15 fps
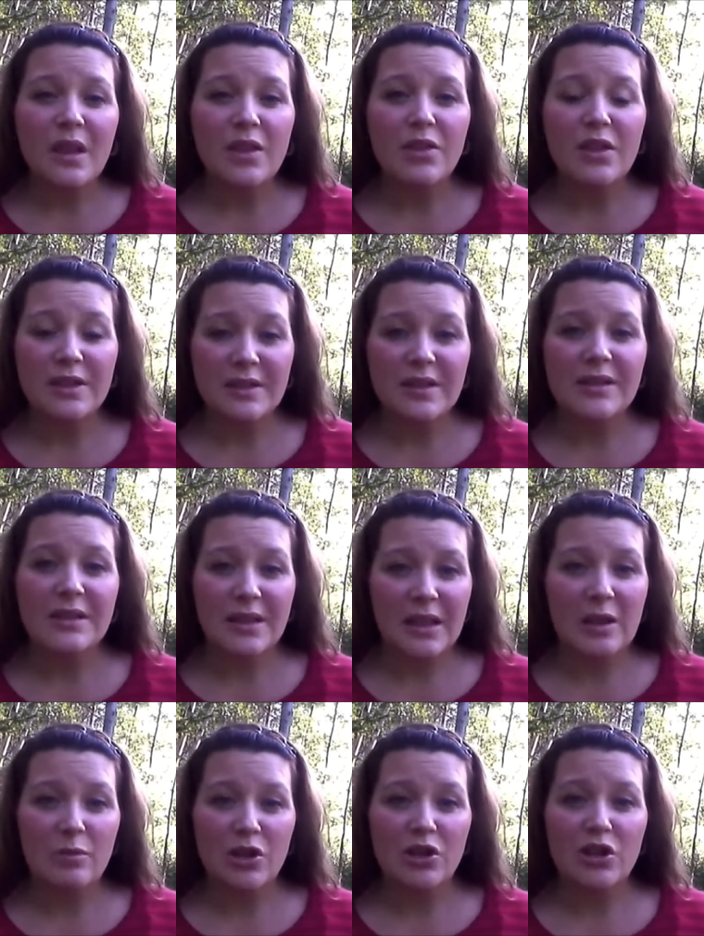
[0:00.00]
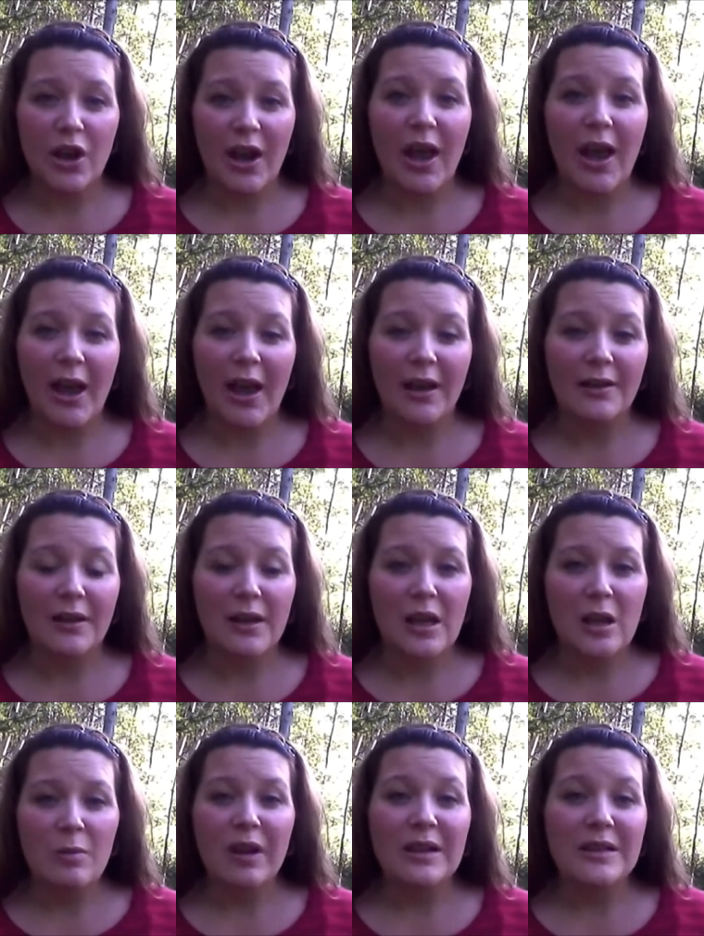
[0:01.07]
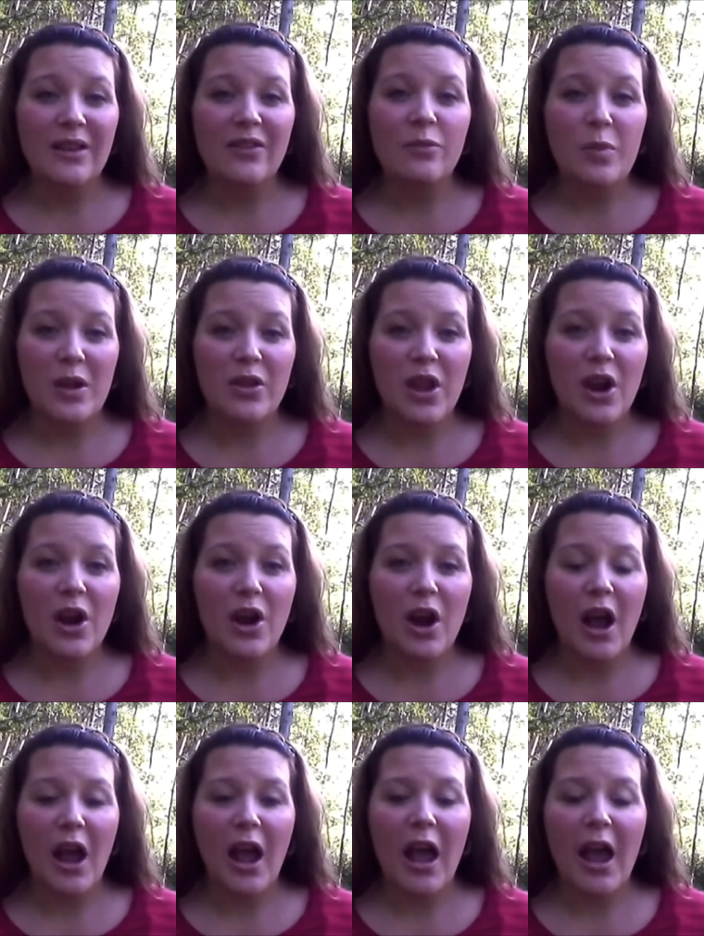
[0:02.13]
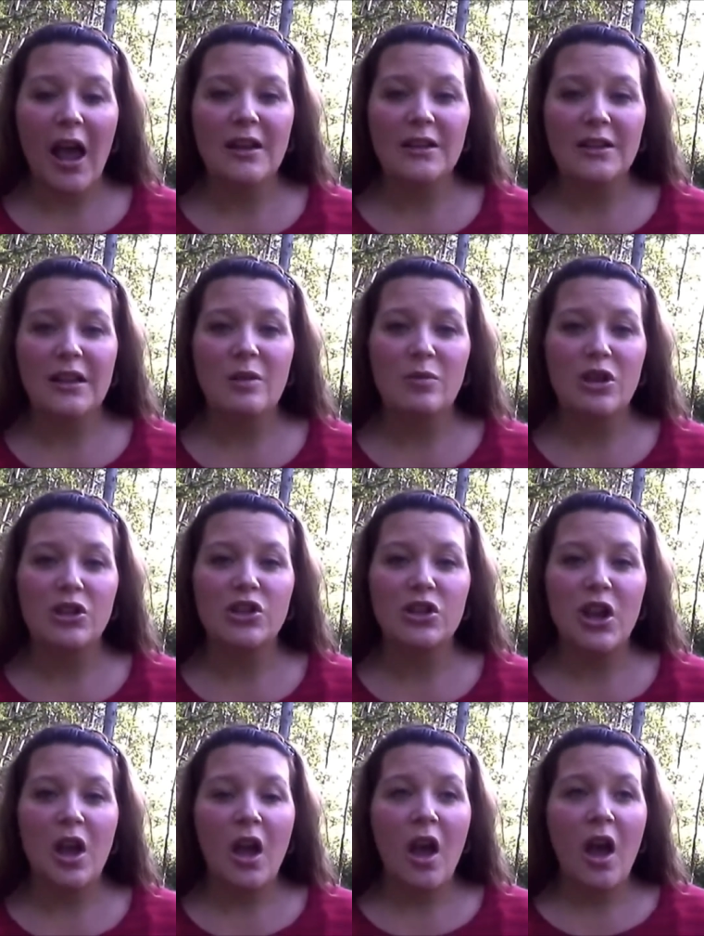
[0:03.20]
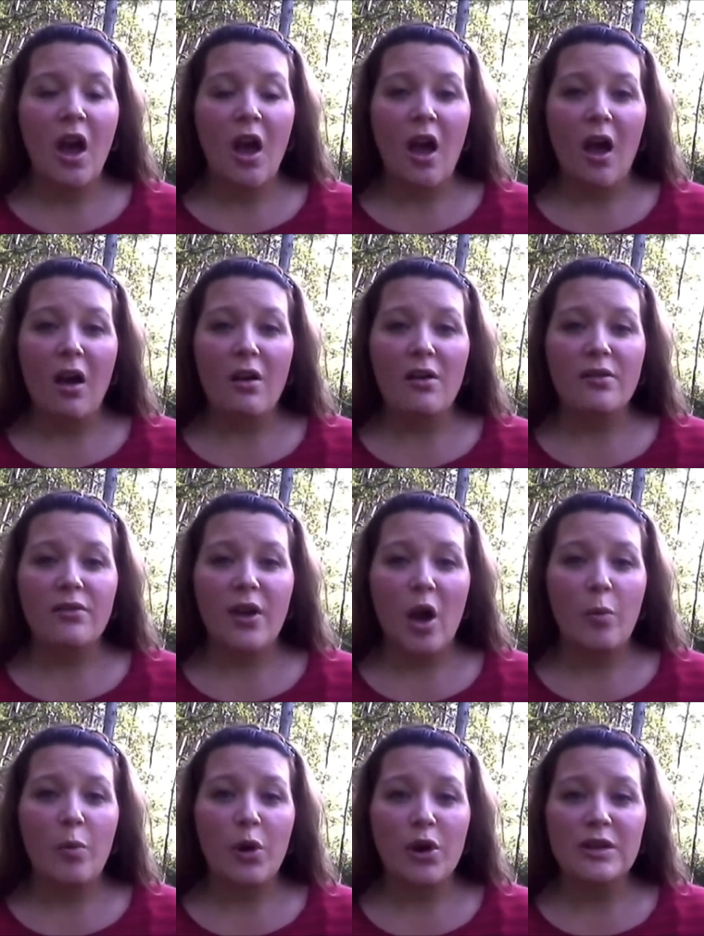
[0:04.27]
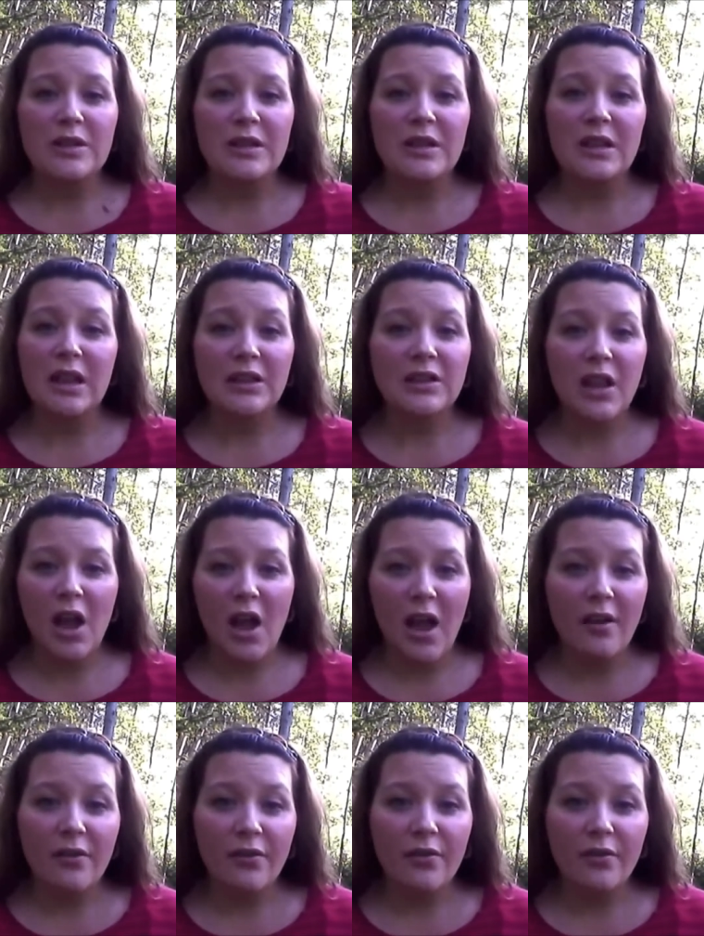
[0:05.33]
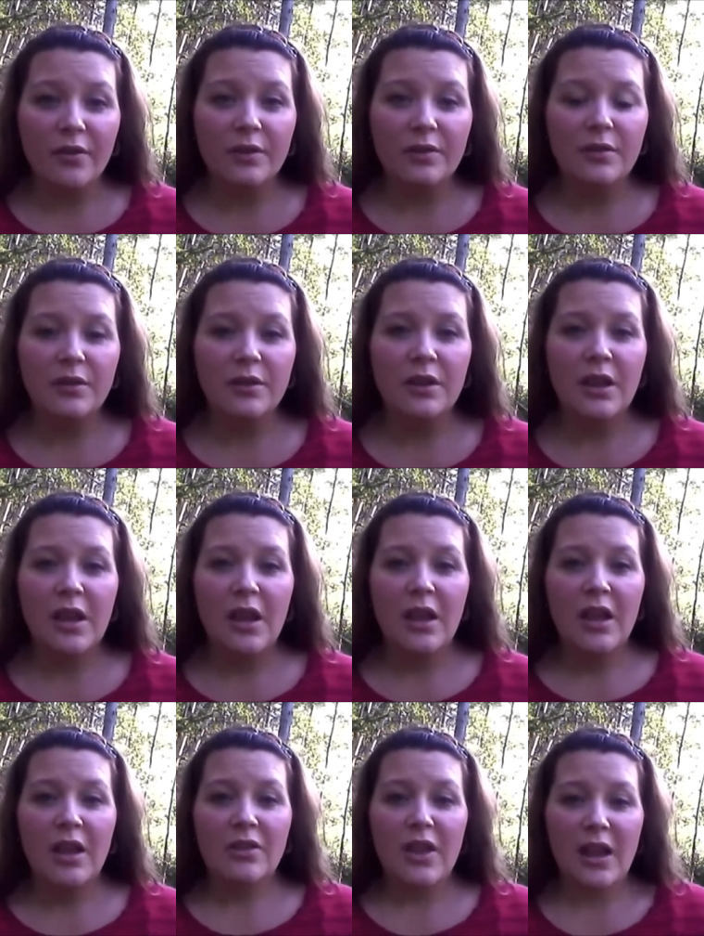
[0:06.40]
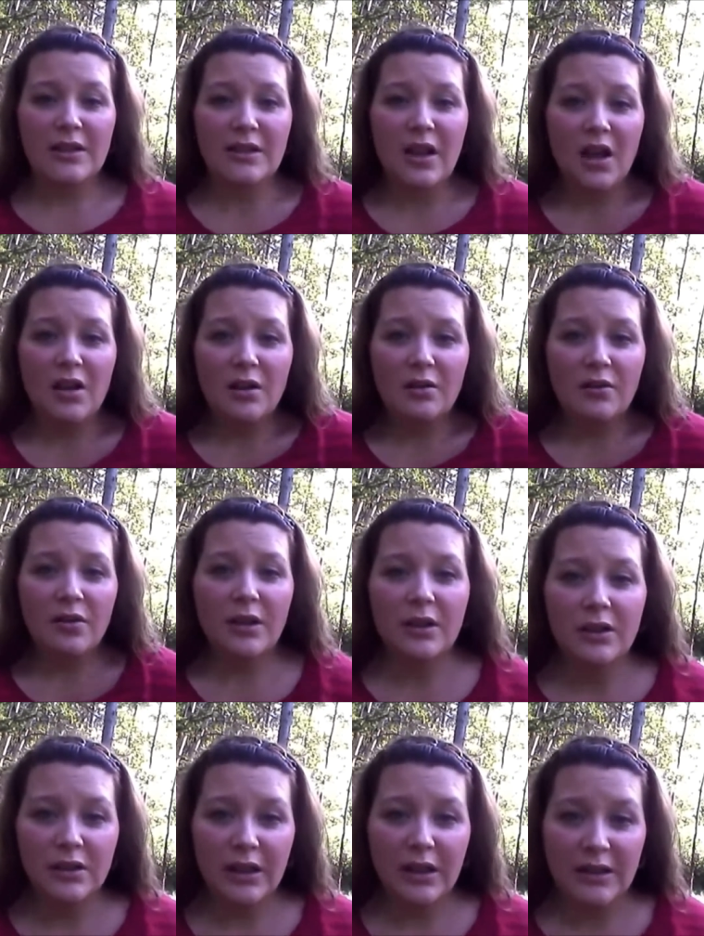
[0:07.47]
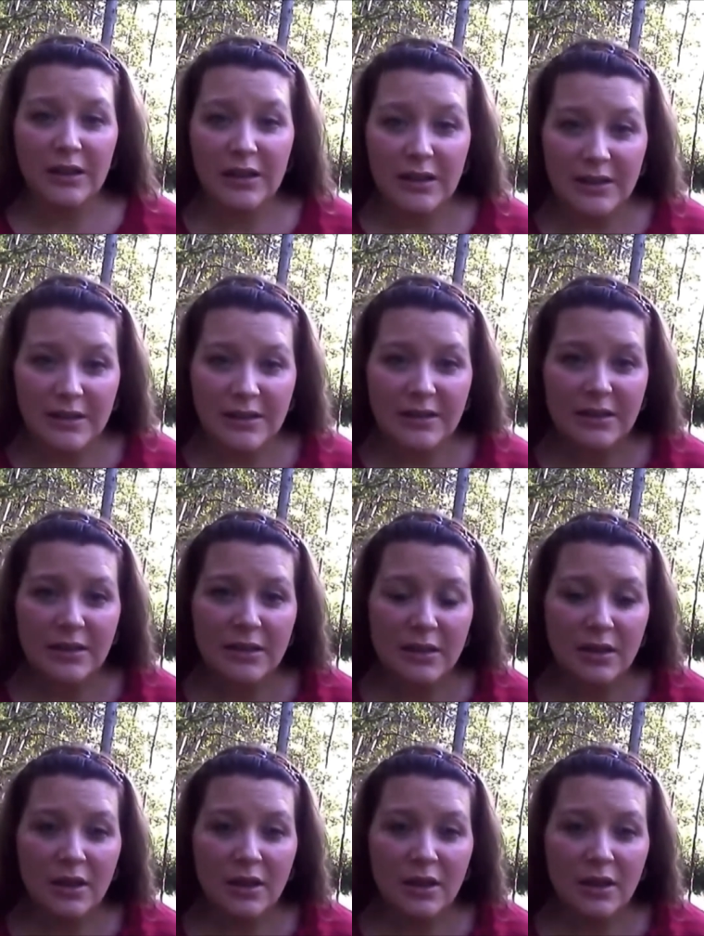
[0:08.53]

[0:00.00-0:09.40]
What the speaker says: this is the image I had, because I've been there. I had an image of a person in life that's kind of like this,